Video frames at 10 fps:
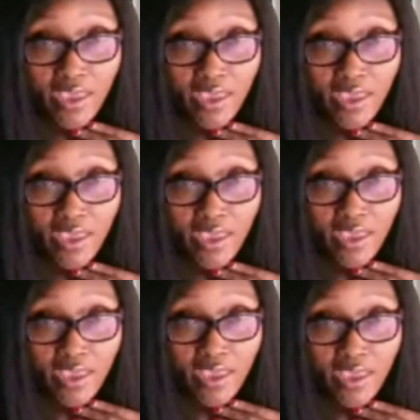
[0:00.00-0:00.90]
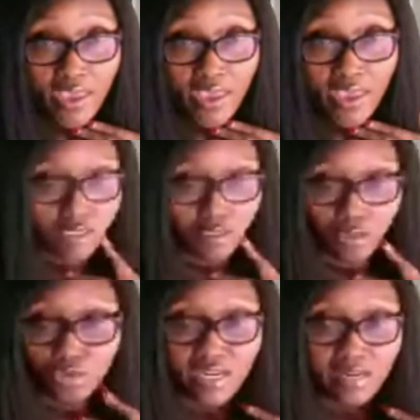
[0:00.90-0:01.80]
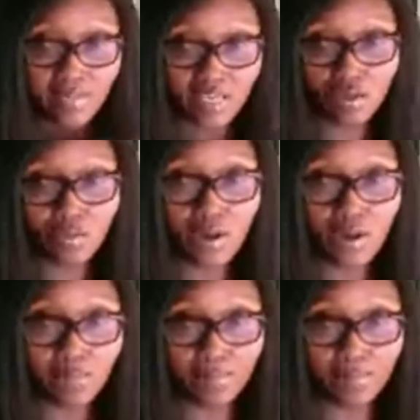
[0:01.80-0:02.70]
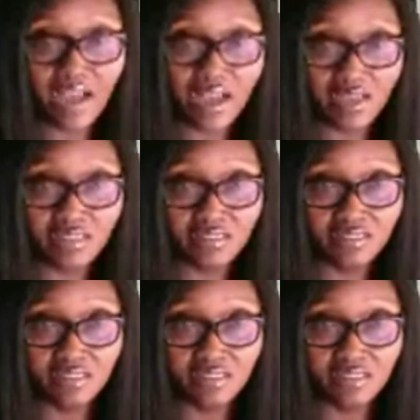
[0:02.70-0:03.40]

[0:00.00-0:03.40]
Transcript: And people that don't try to make your problem mine,